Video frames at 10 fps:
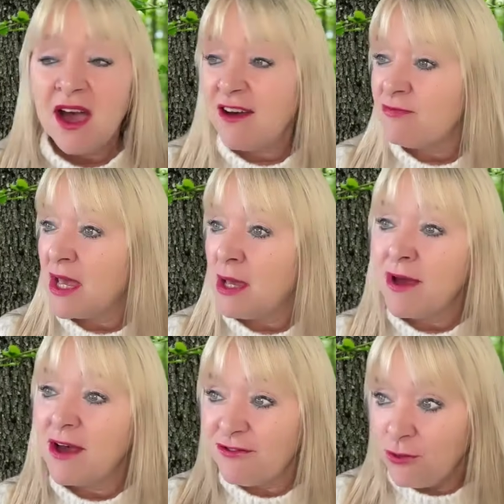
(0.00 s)
I've met
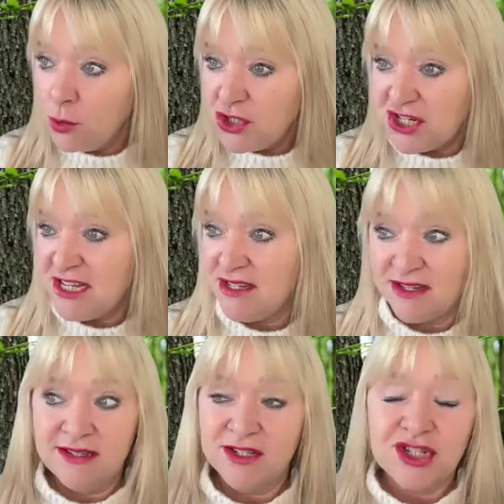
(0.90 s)
about four
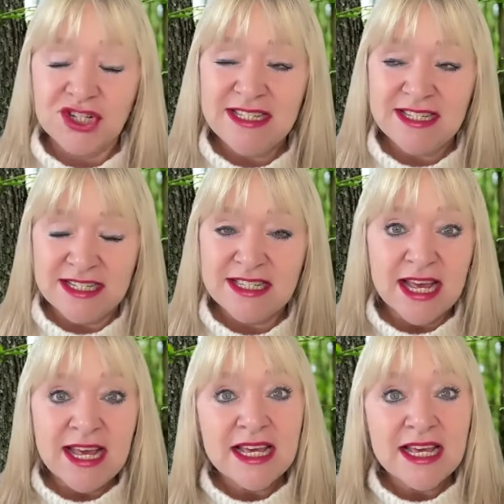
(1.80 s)
Jesus